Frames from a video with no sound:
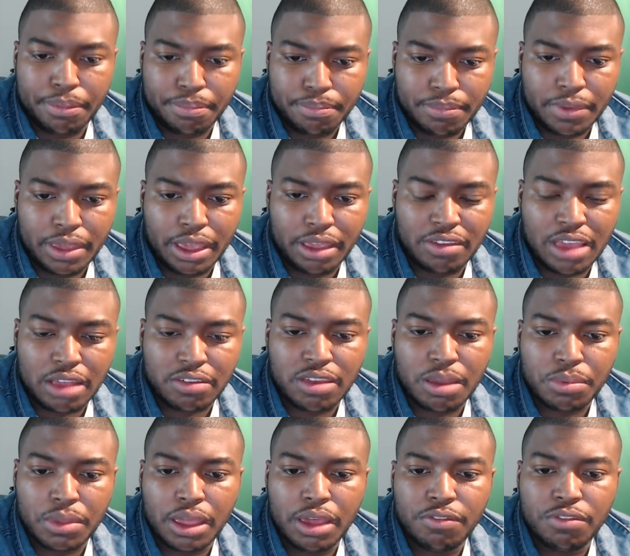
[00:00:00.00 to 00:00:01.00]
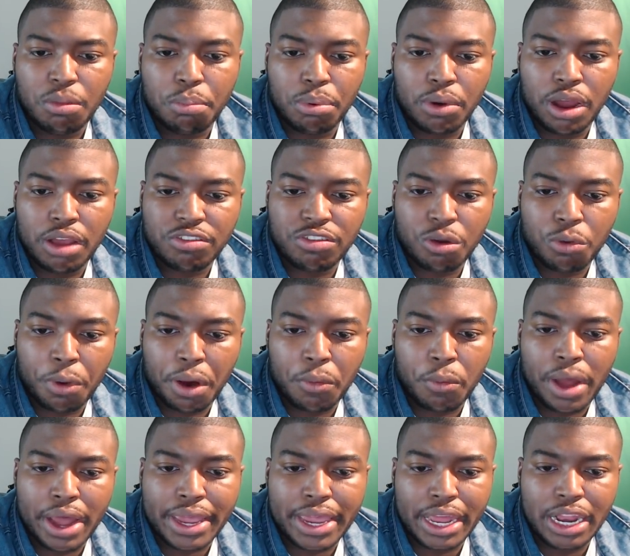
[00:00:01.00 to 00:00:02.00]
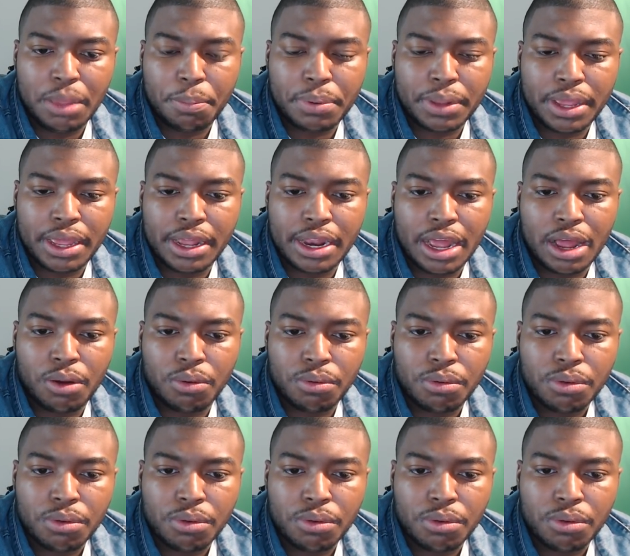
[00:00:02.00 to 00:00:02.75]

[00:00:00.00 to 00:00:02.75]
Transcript: exact same thing. If LeBron's so great, why can't he play without